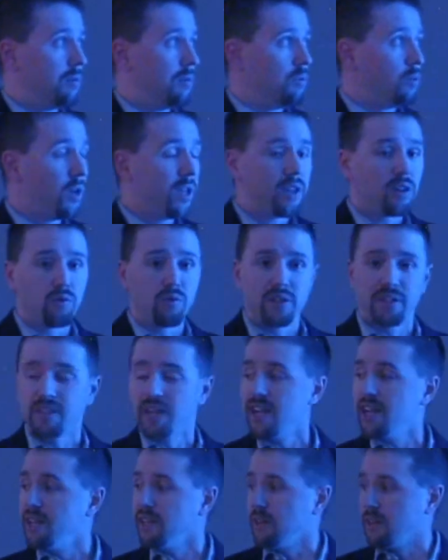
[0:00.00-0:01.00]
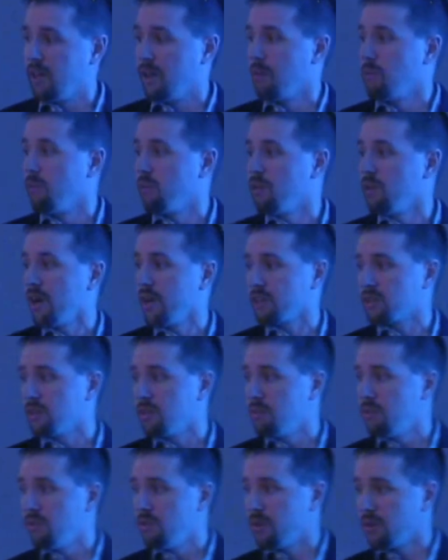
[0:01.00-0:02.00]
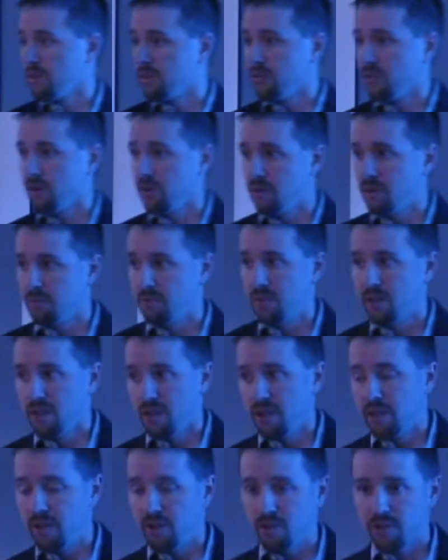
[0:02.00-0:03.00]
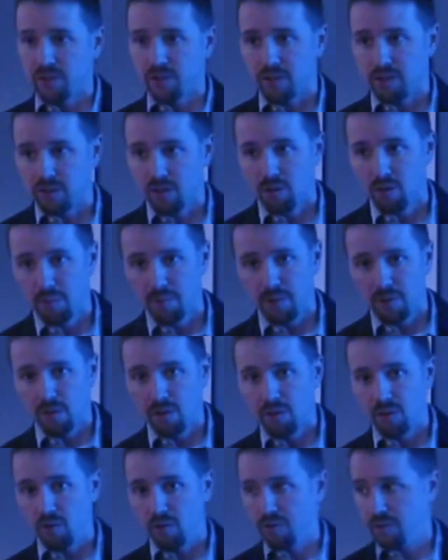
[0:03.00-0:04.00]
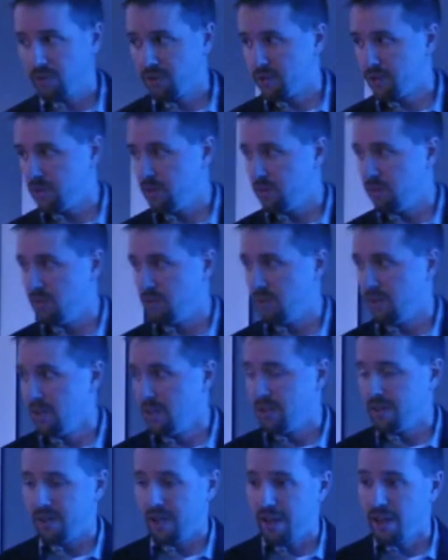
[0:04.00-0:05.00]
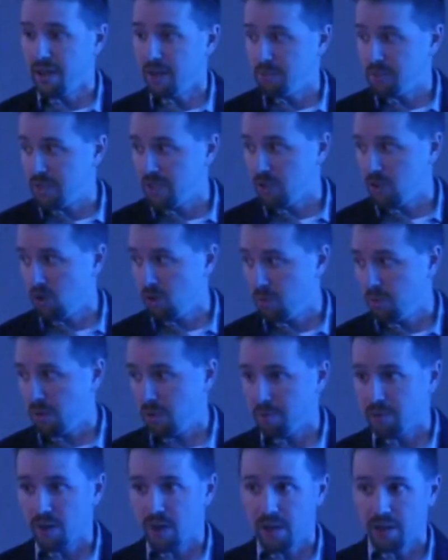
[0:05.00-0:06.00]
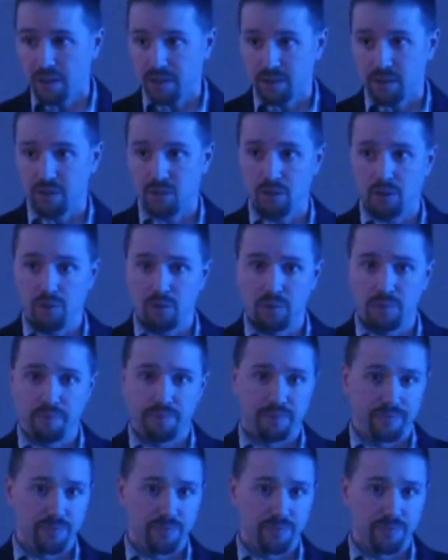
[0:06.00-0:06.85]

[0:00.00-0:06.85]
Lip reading: we can retain them. We're actually moving from Unisys COBOL over to the AMT COBOL product, so